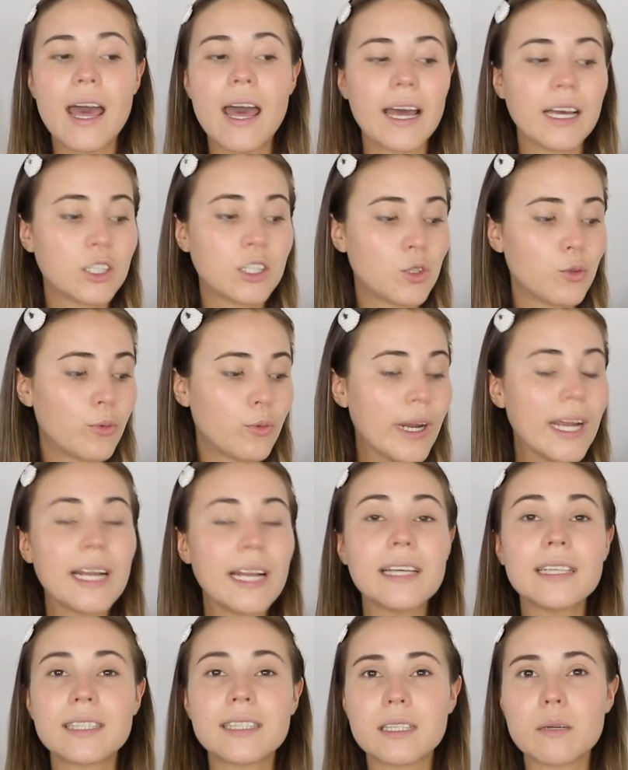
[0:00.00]
It's
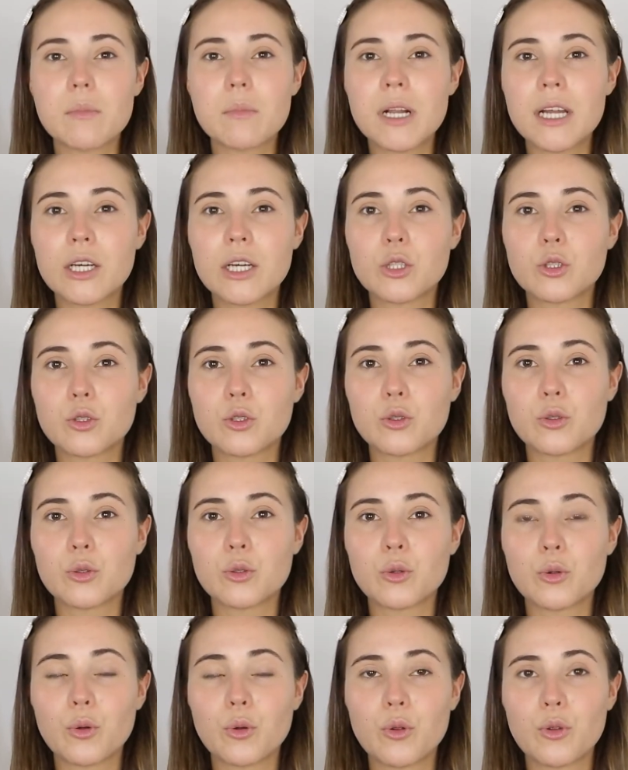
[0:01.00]
really similar
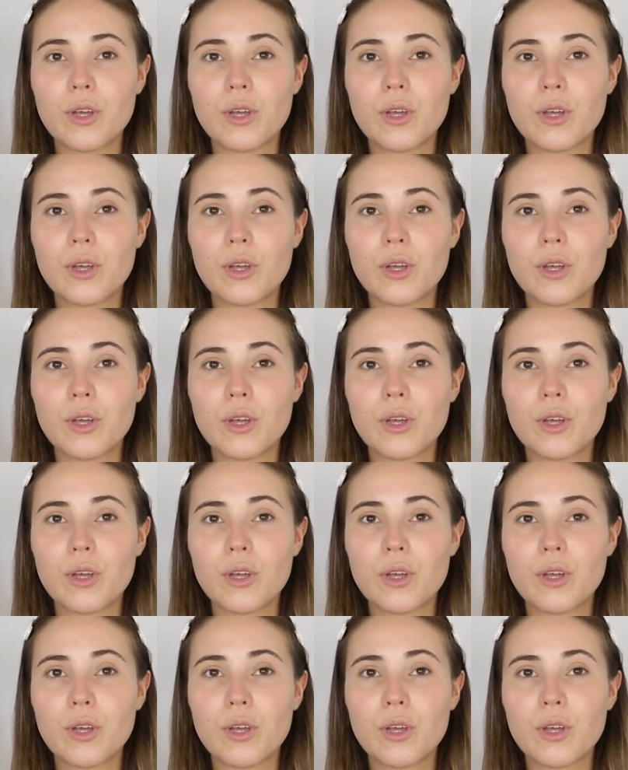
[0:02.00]
to